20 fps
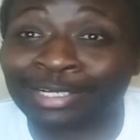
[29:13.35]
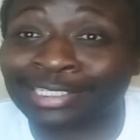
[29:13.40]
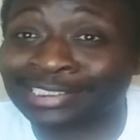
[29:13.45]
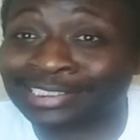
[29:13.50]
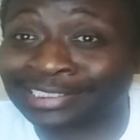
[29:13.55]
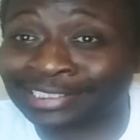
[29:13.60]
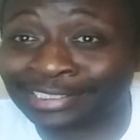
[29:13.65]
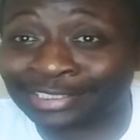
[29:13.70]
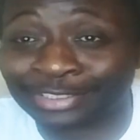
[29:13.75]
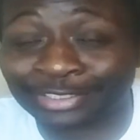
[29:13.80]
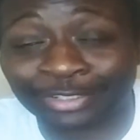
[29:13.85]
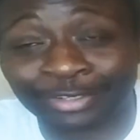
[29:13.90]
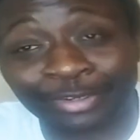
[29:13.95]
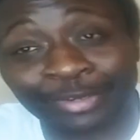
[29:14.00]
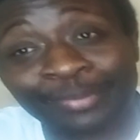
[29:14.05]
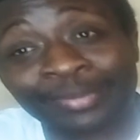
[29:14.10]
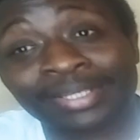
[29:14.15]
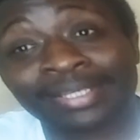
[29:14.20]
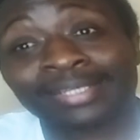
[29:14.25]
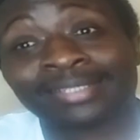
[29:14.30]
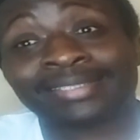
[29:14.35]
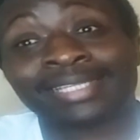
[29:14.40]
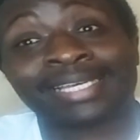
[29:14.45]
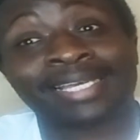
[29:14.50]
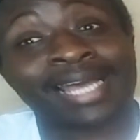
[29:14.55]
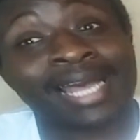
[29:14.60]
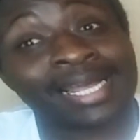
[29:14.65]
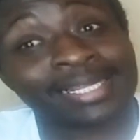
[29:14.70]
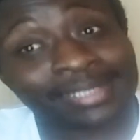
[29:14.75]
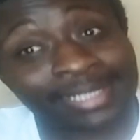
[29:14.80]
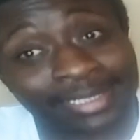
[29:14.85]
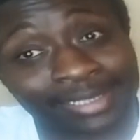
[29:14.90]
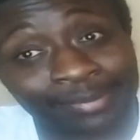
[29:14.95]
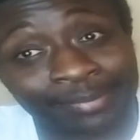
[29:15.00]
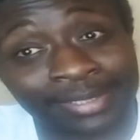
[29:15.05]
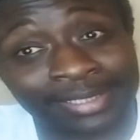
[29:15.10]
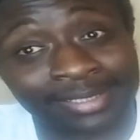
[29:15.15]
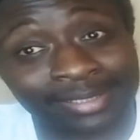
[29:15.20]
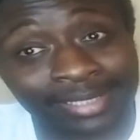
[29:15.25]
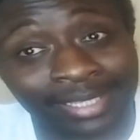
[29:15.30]
this little story because they contacted
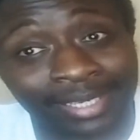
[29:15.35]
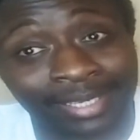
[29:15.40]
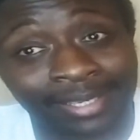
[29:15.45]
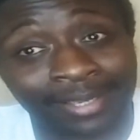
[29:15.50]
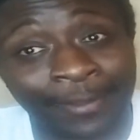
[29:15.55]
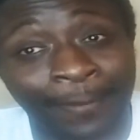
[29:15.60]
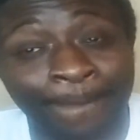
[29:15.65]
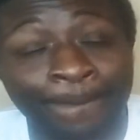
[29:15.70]
me today.